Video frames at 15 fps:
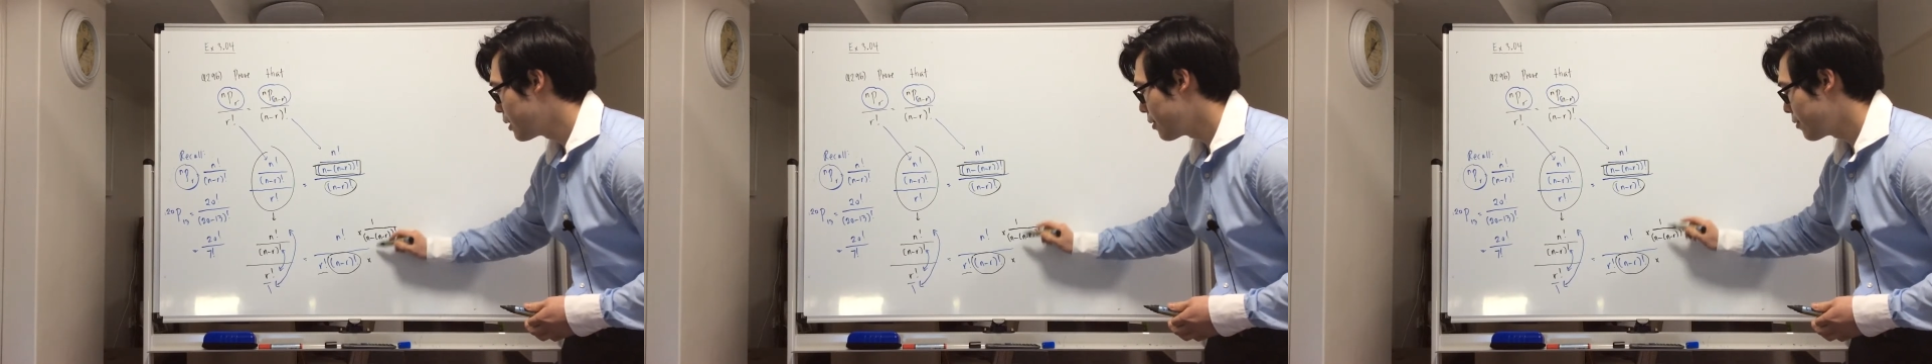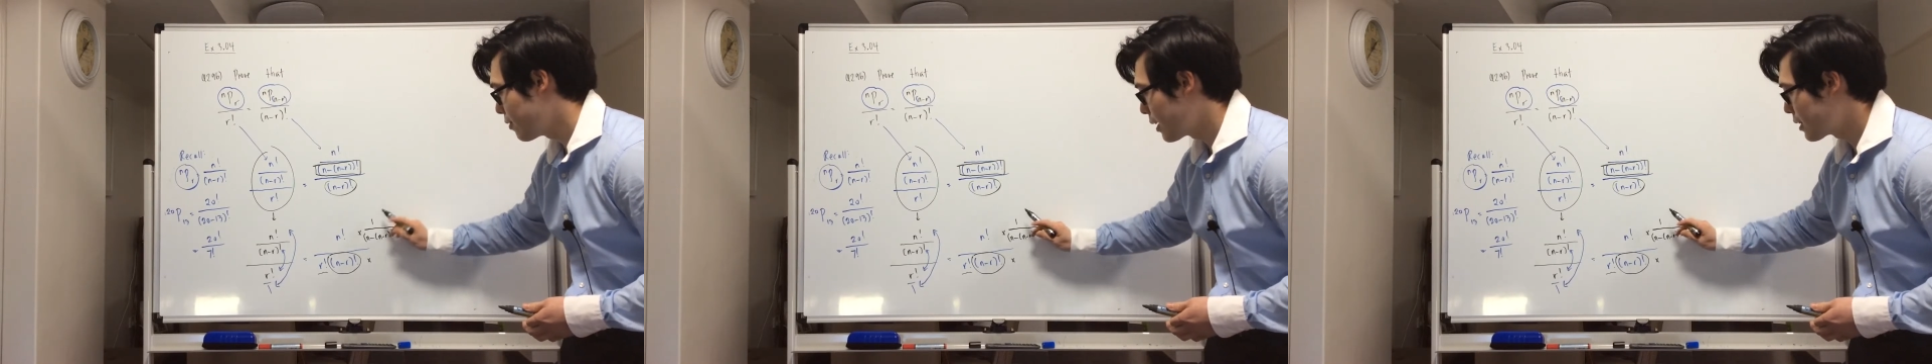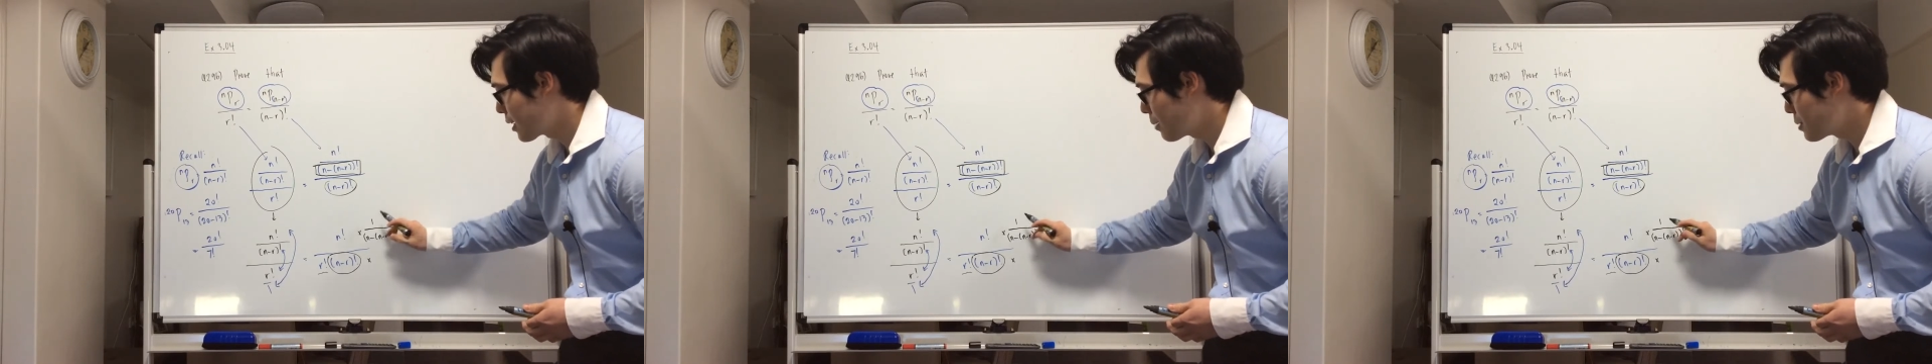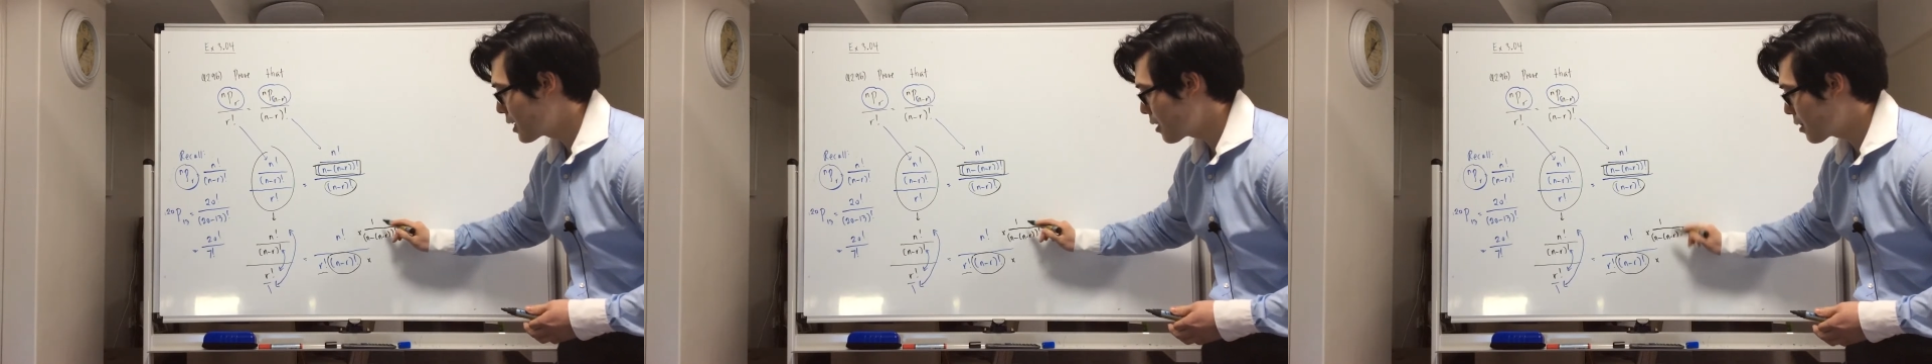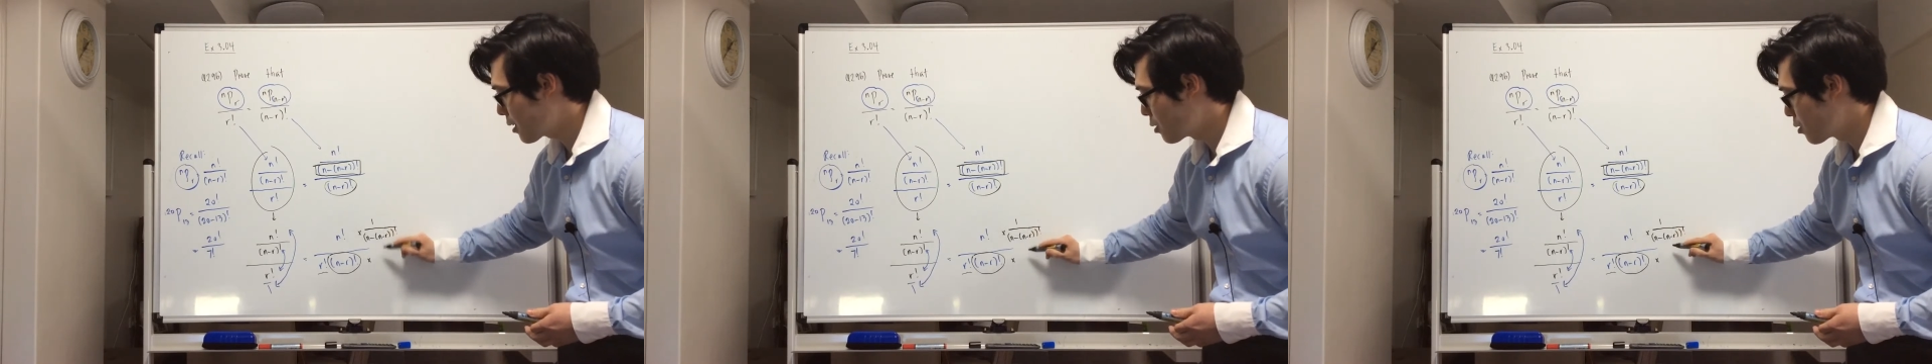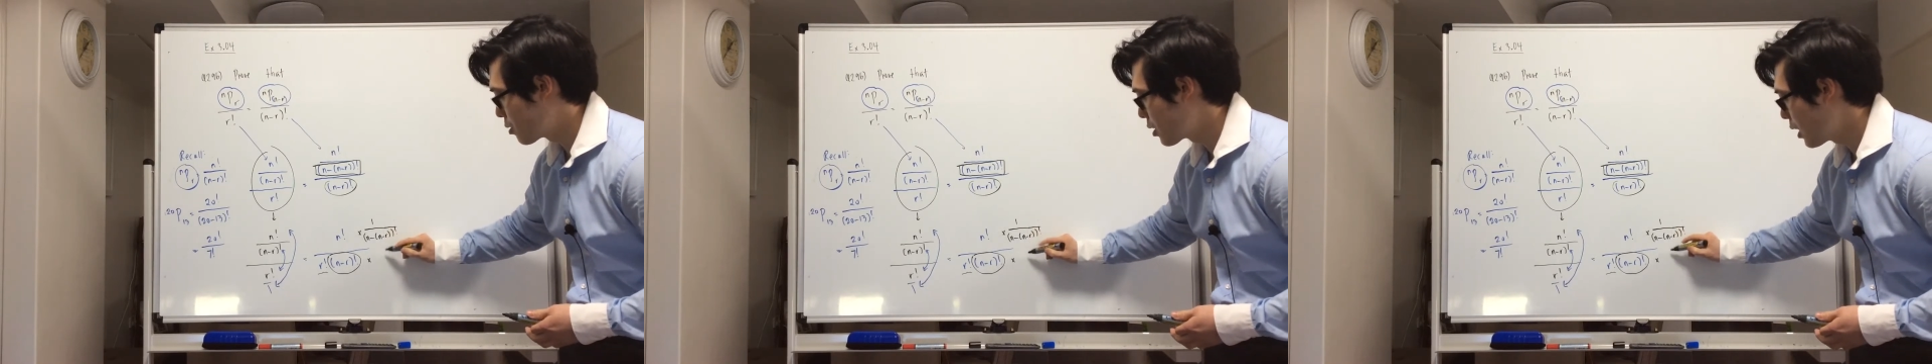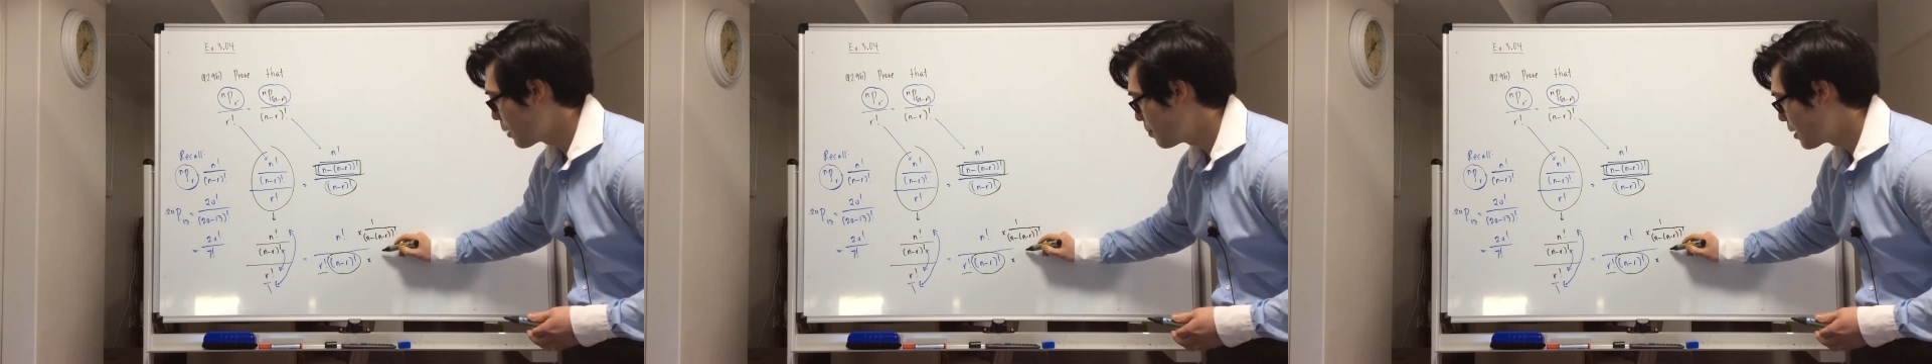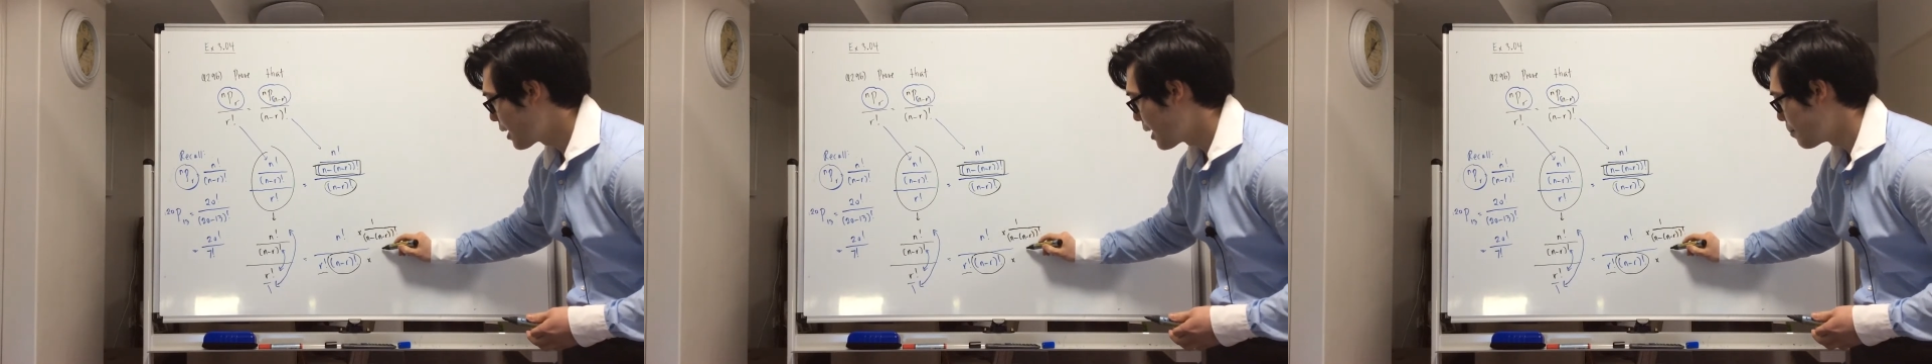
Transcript: If I times anything to the top, I